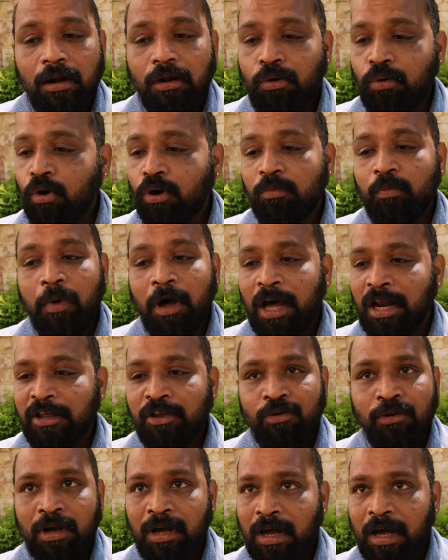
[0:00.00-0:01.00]
don't park
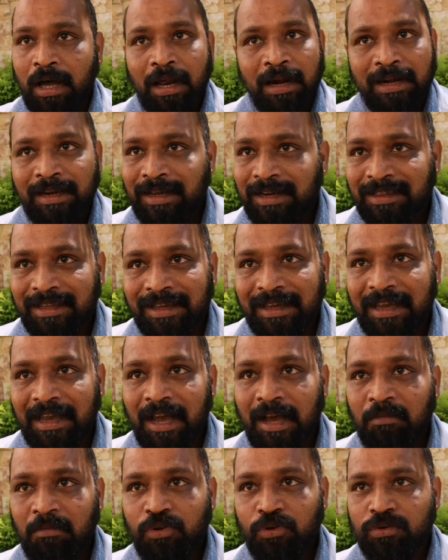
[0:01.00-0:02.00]
your car near the camp.